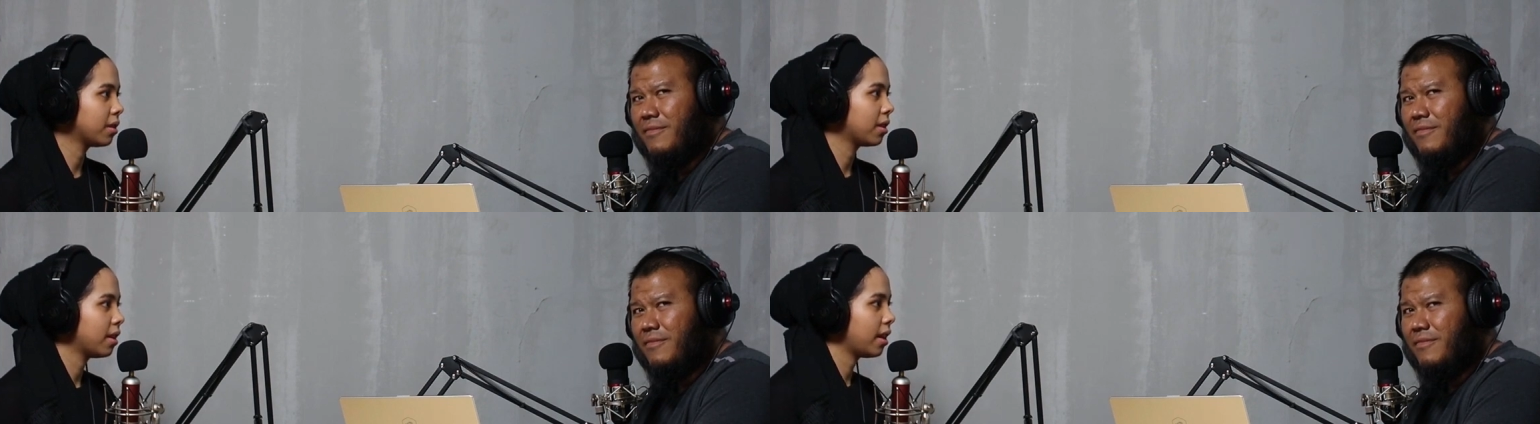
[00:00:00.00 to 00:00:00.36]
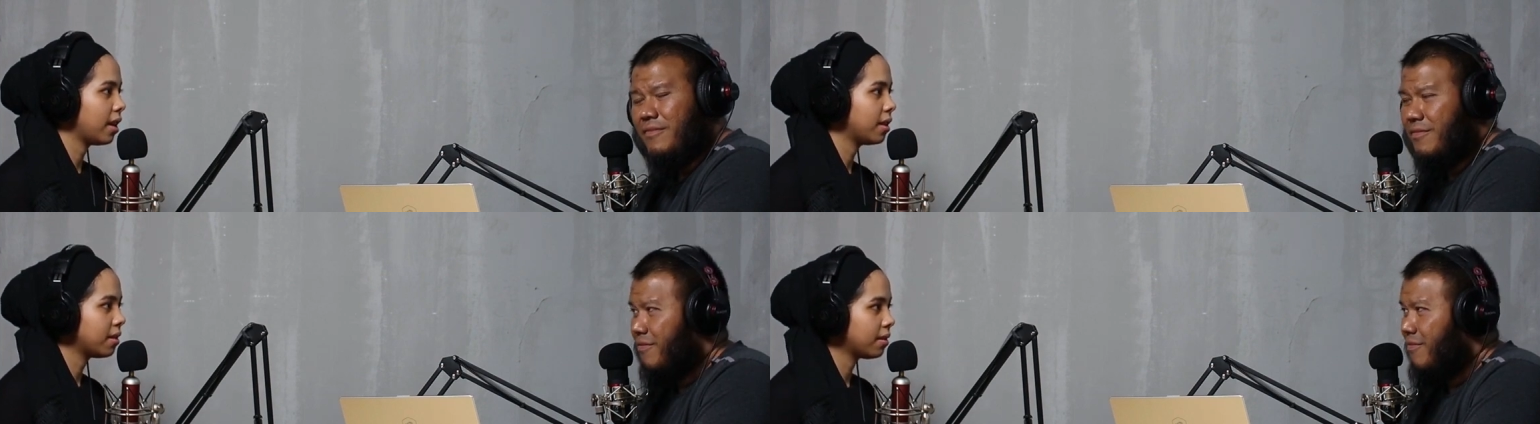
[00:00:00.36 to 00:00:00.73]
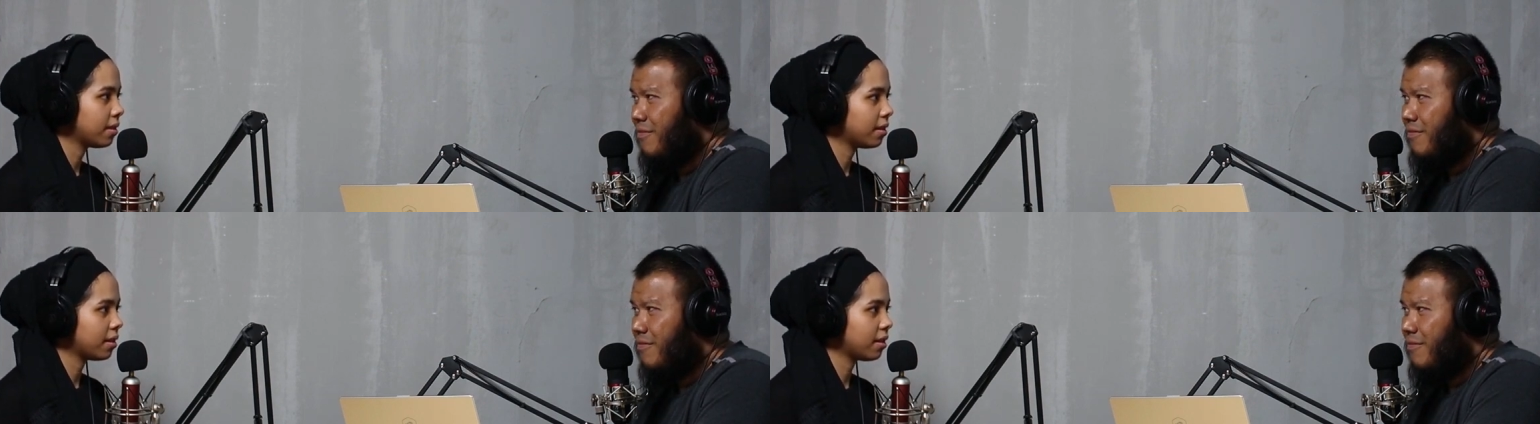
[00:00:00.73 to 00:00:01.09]
Speaker 1: mm. then
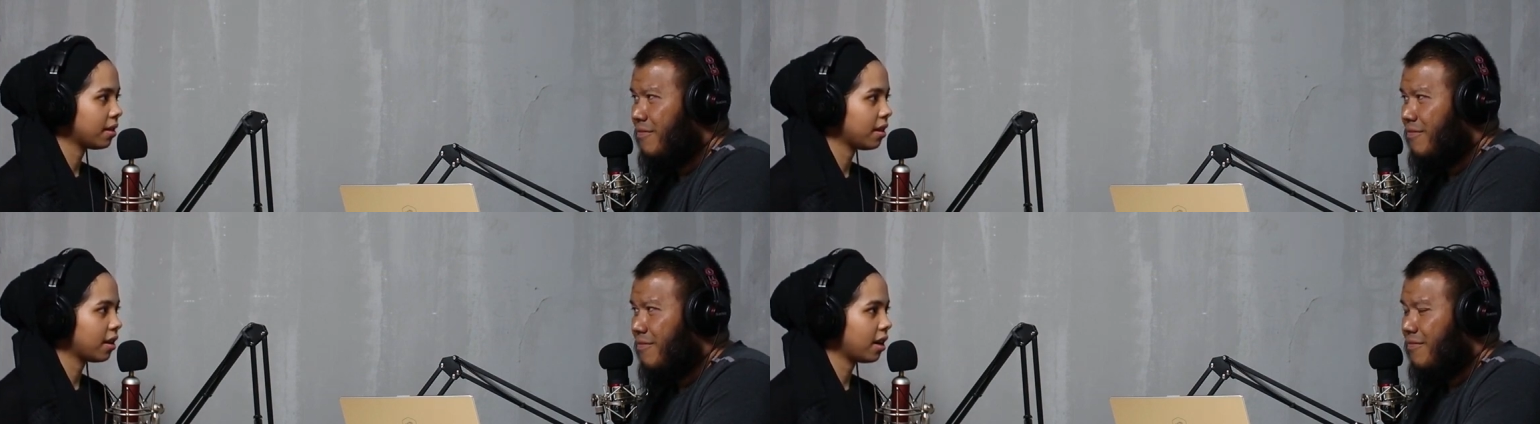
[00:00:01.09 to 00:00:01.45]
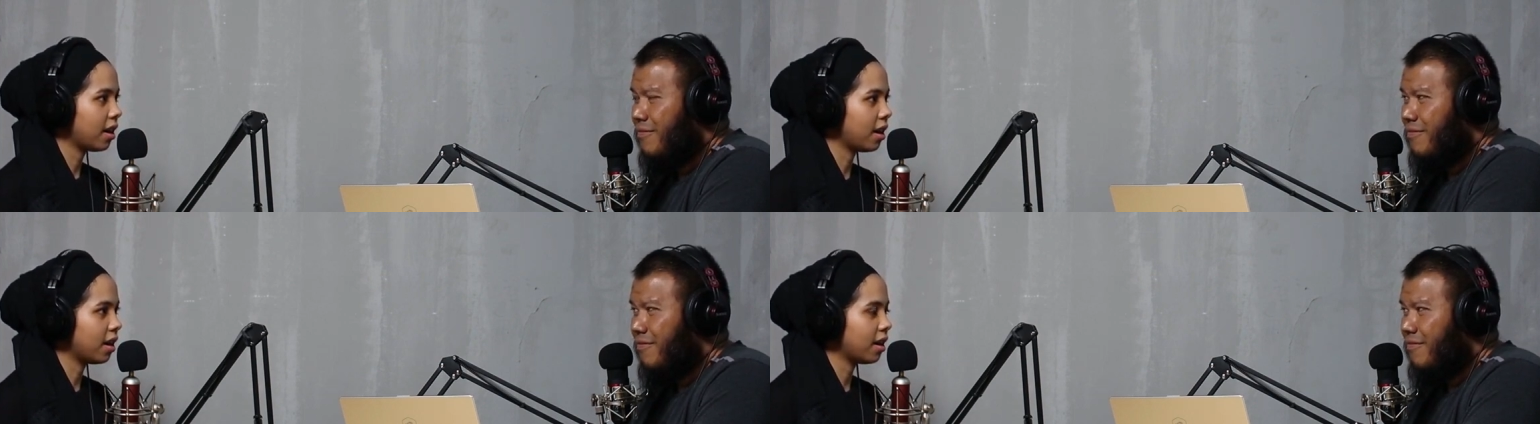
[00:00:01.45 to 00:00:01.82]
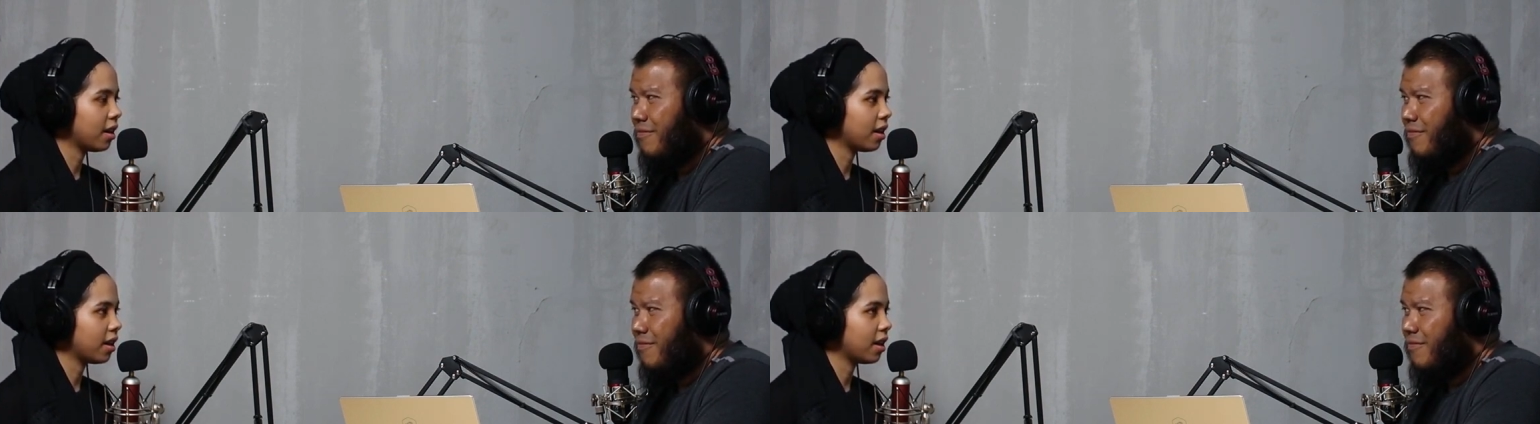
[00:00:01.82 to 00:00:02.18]
uh,